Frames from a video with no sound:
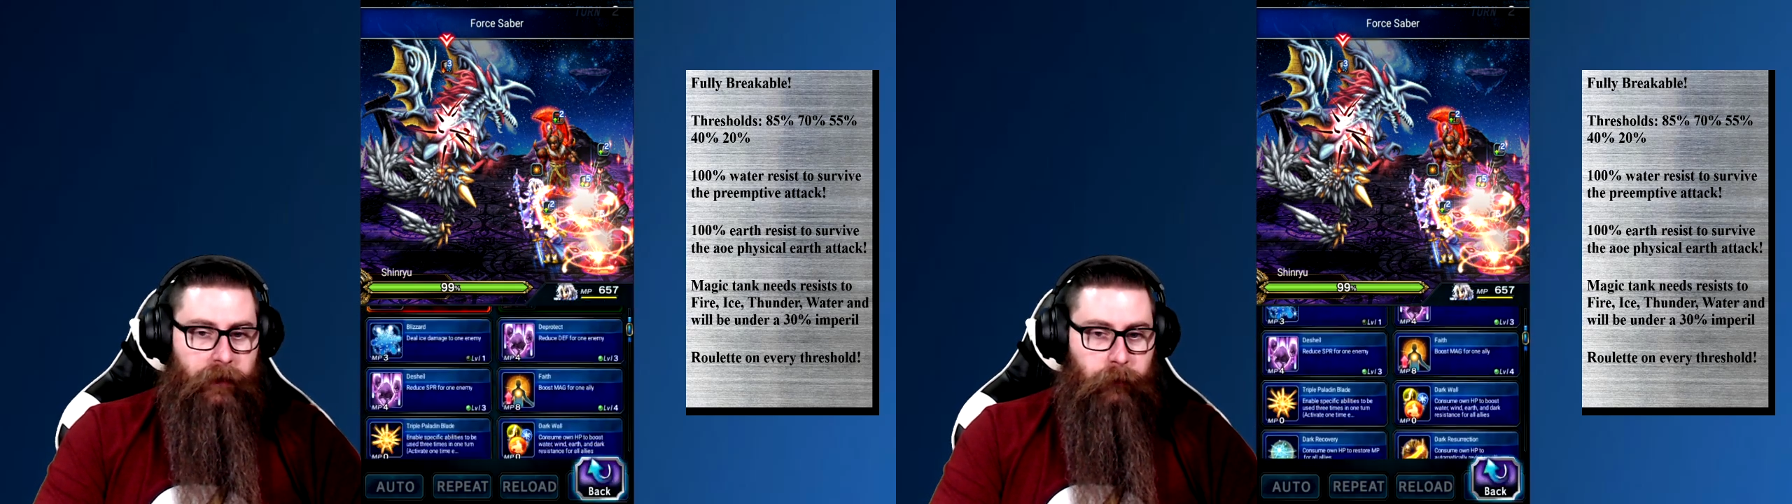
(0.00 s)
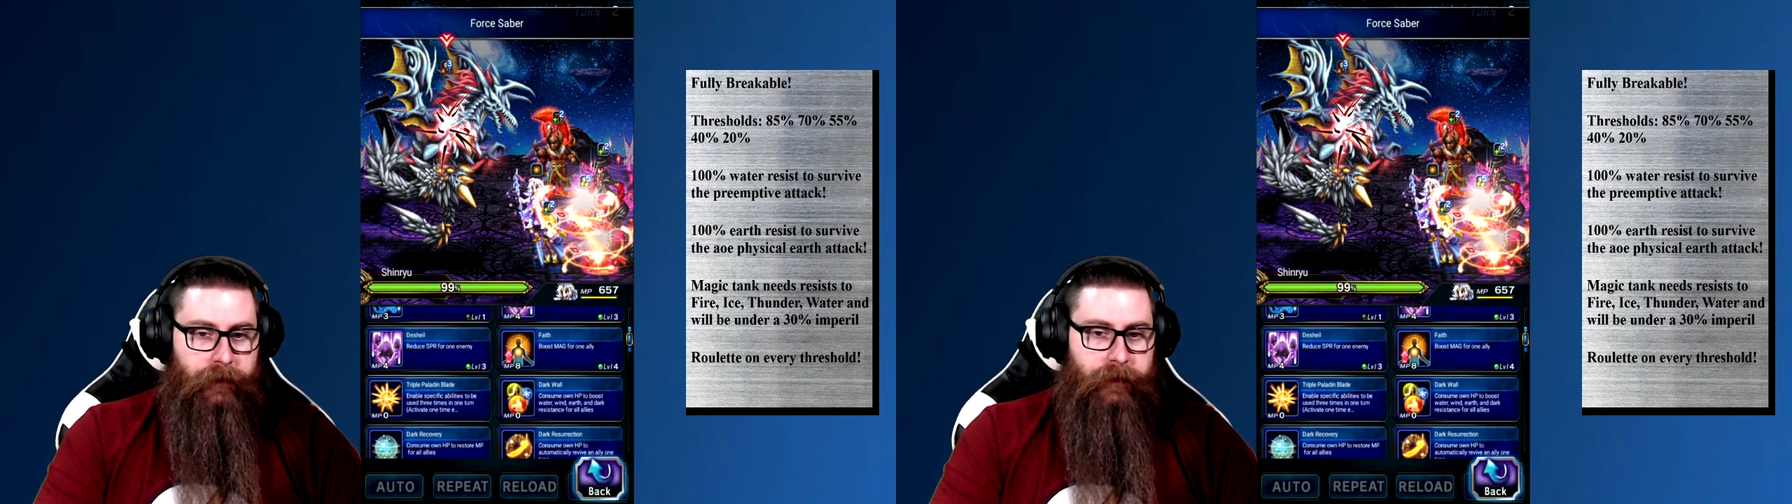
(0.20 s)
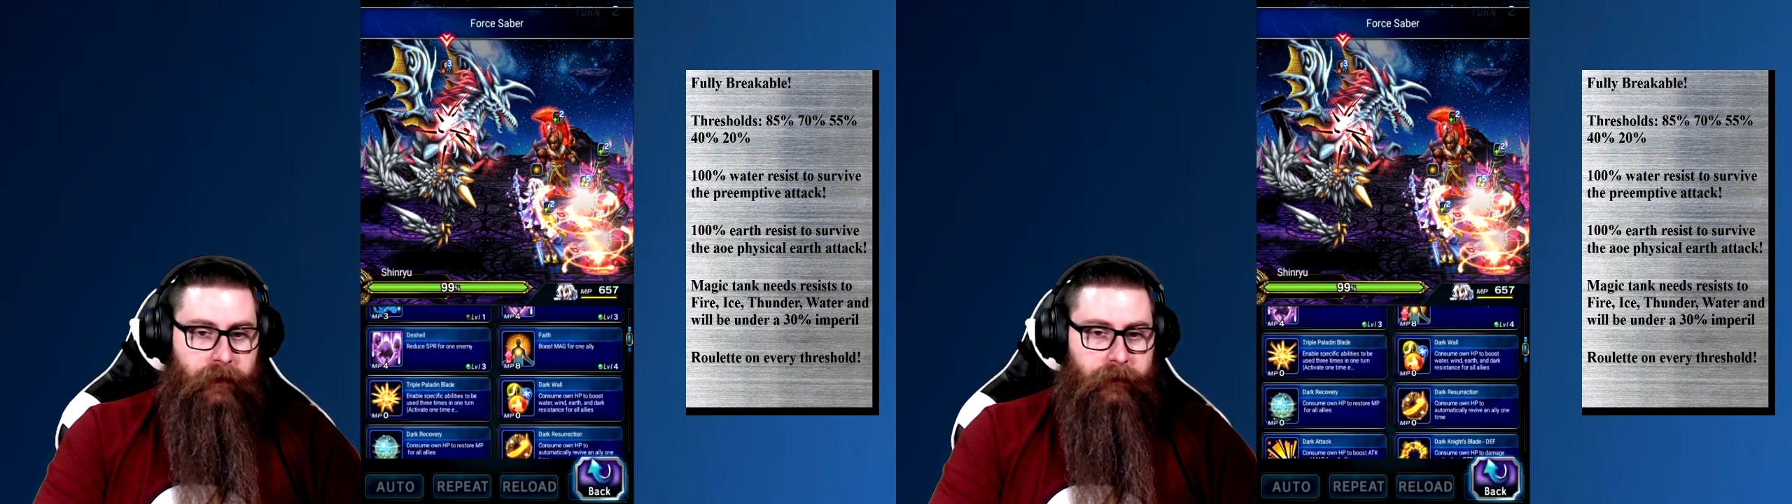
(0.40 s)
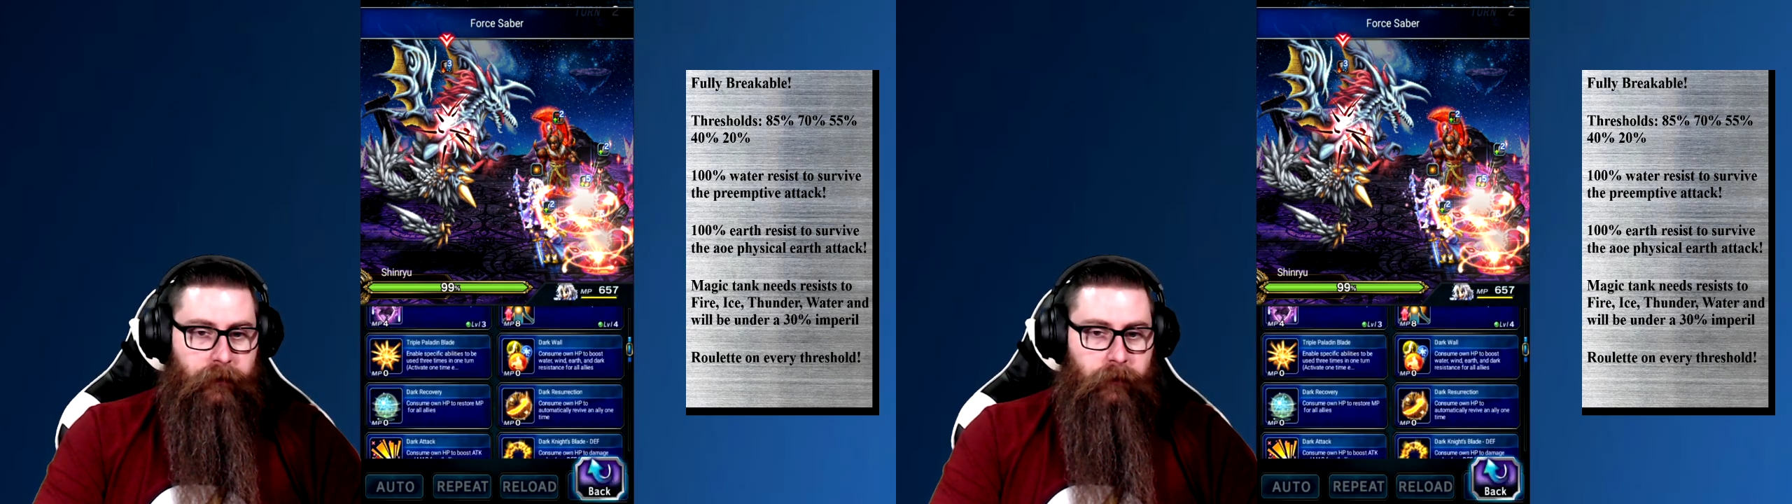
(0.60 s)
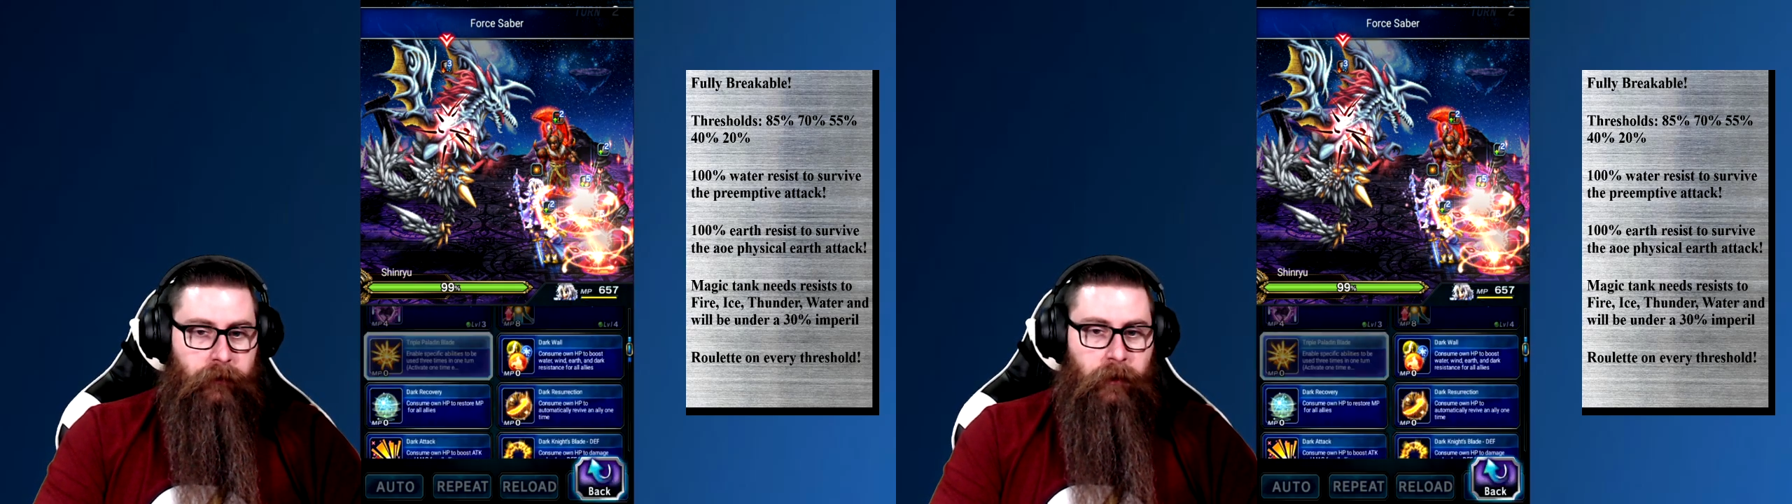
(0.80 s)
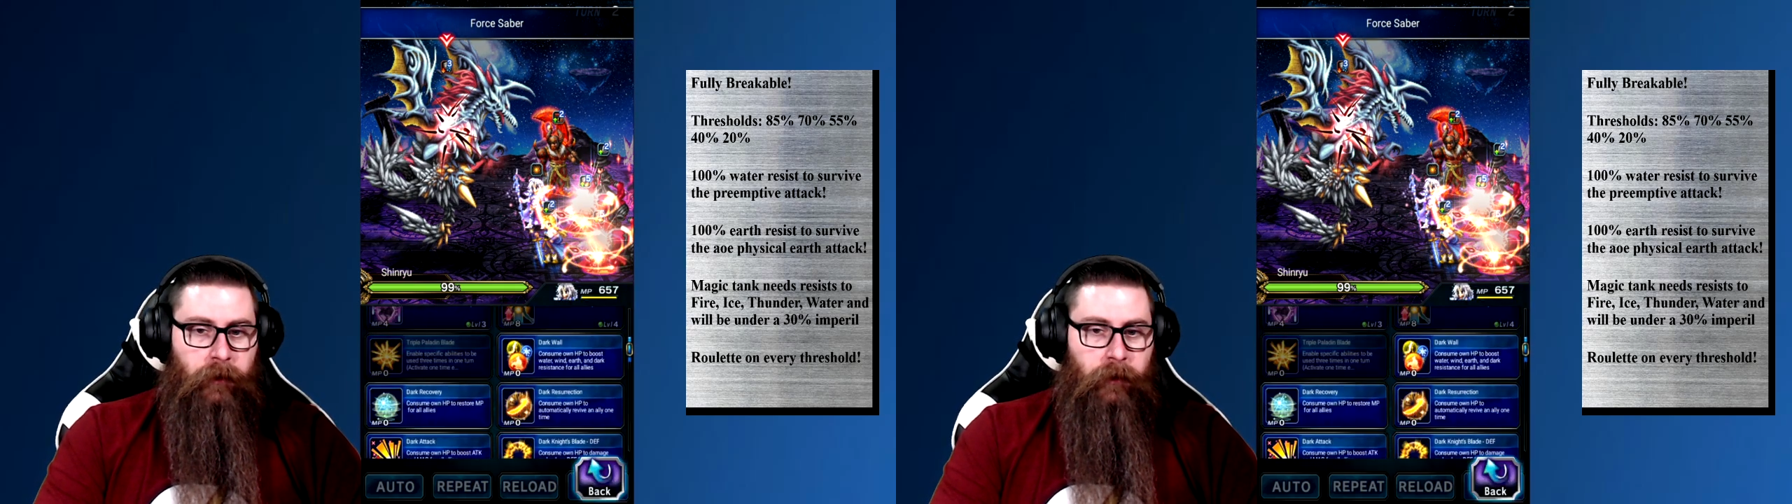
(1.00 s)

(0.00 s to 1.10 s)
then with Cecil,